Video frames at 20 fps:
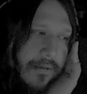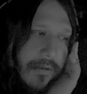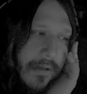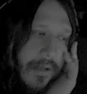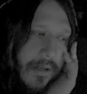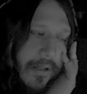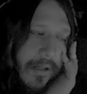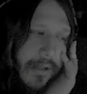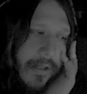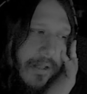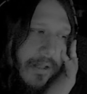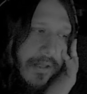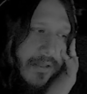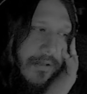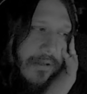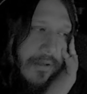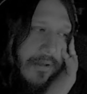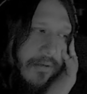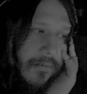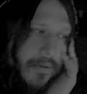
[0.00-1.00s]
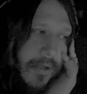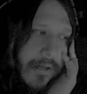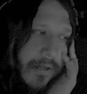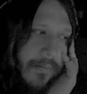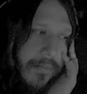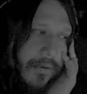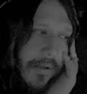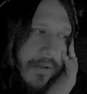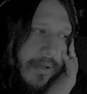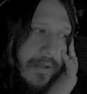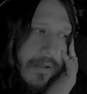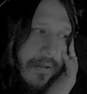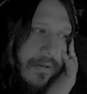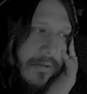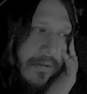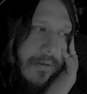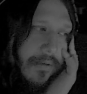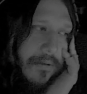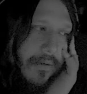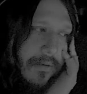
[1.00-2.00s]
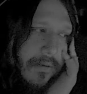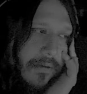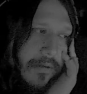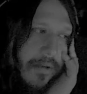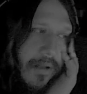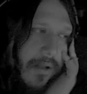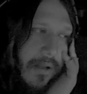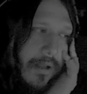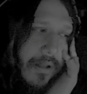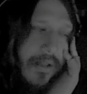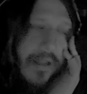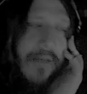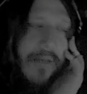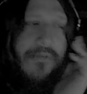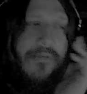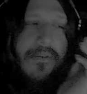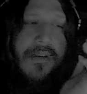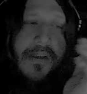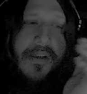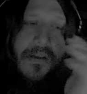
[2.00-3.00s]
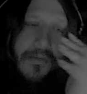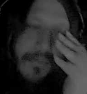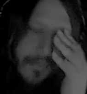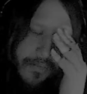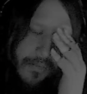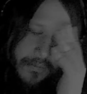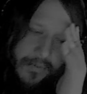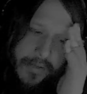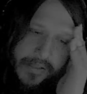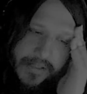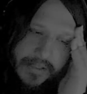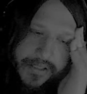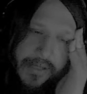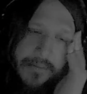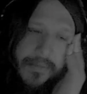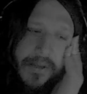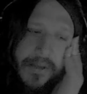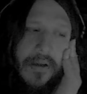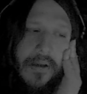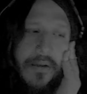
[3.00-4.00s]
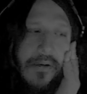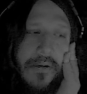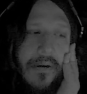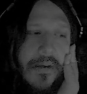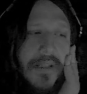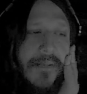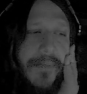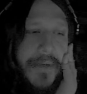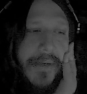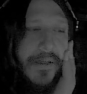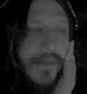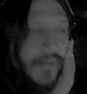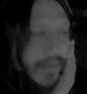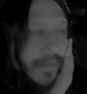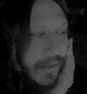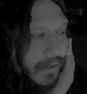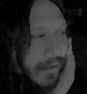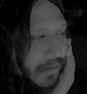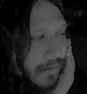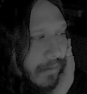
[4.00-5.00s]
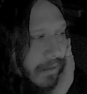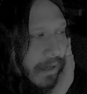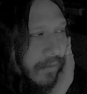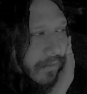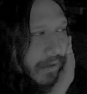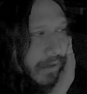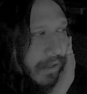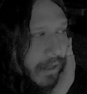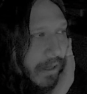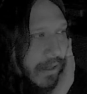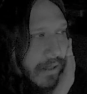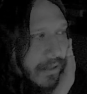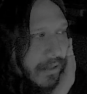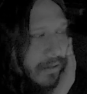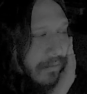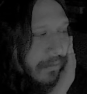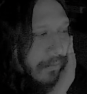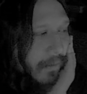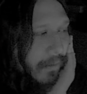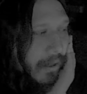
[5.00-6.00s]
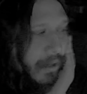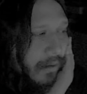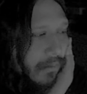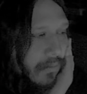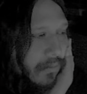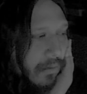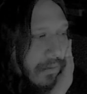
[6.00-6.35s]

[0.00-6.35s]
I think that's a good way to put it. It definitely would extend beyond our species in every case for me.